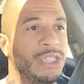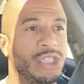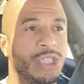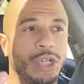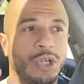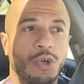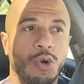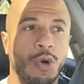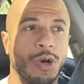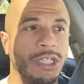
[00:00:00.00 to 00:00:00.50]

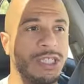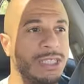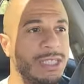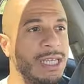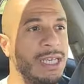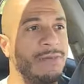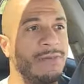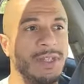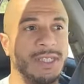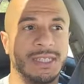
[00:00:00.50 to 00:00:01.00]
Shakur
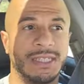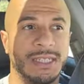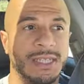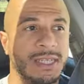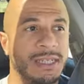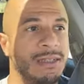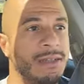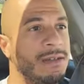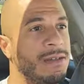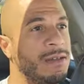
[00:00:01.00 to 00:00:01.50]

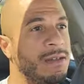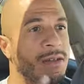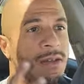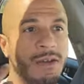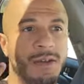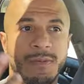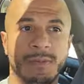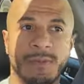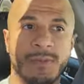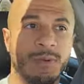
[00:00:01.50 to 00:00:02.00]
Stevenson,
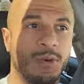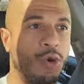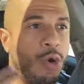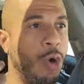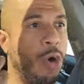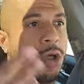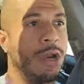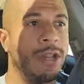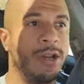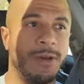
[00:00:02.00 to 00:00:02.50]

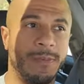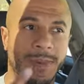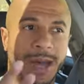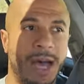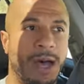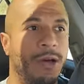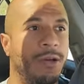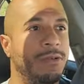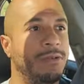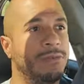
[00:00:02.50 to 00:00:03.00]
calling him
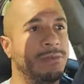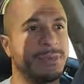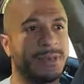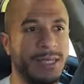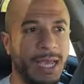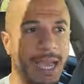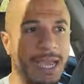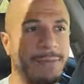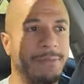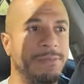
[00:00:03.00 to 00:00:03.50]
out
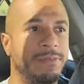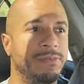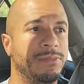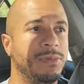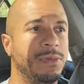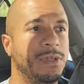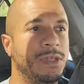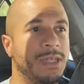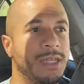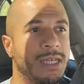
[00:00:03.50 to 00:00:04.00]
type,
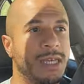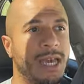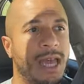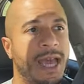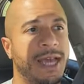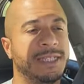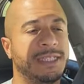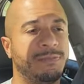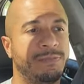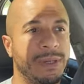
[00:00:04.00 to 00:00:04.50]

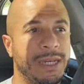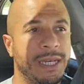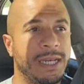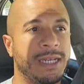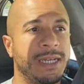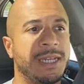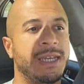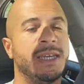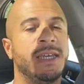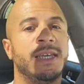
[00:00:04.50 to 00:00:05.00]
has
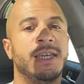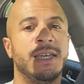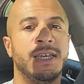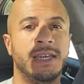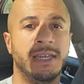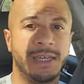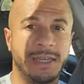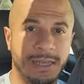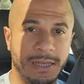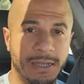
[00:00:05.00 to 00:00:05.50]
been
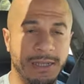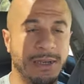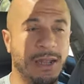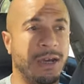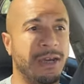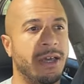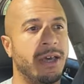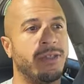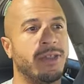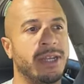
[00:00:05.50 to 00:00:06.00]

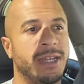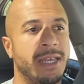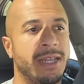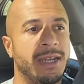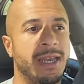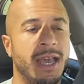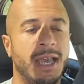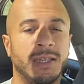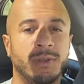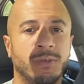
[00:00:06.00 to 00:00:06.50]
none other
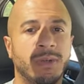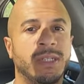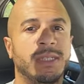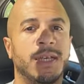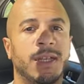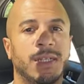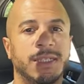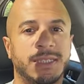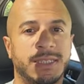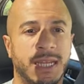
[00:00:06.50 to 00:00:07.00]
than Edwin
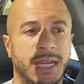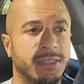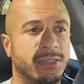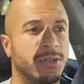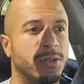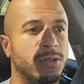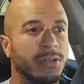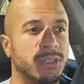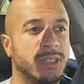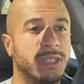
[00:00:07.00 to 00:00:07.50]
de los
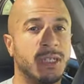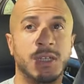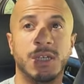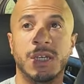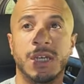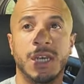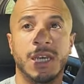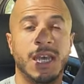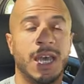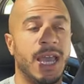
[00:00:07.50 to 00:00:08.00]
Santos.
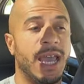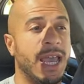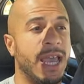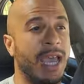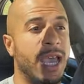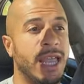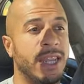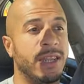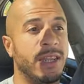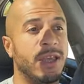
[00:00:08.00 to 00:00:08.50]

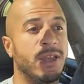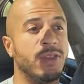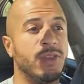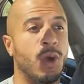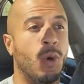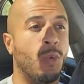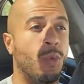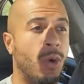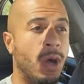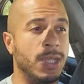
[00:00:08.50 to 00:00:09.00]
And
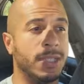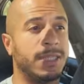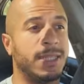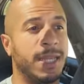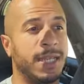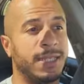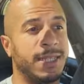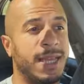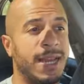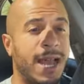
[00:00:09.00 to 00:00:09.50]
the one
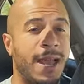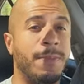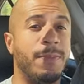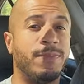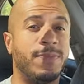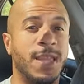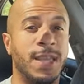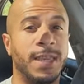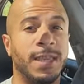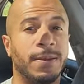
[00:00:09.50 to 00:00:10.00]
thing that I
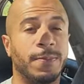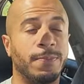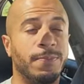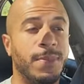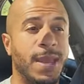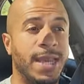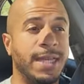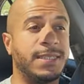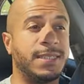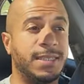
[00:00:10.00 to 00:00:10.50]
think
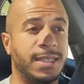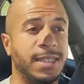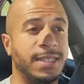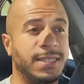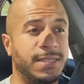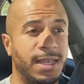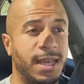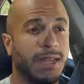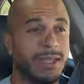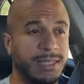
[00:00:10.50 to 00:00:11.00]
makes this
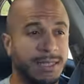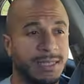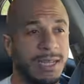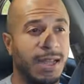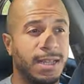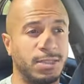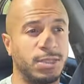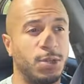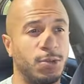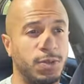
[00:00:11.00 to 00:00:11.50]
de los
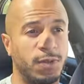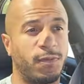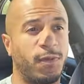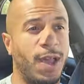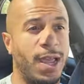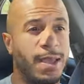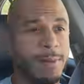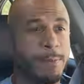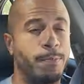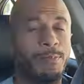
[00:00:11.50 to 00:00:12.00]
Santos
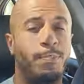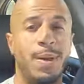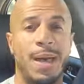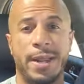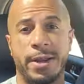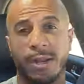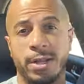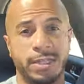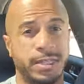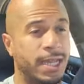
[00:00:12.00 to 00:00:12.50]
fight
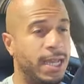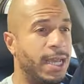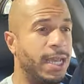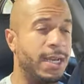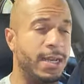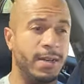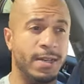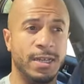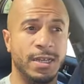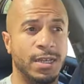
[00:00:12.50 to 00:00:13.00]
better
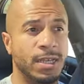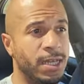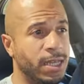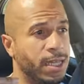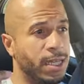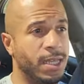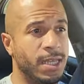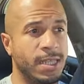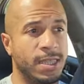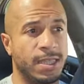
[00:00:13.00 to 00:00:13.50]
than
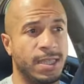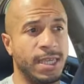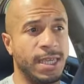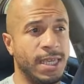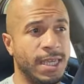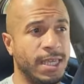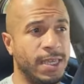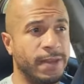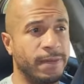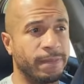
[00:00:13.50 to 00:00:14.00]

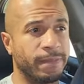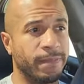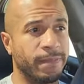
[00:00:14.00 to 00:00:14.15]
the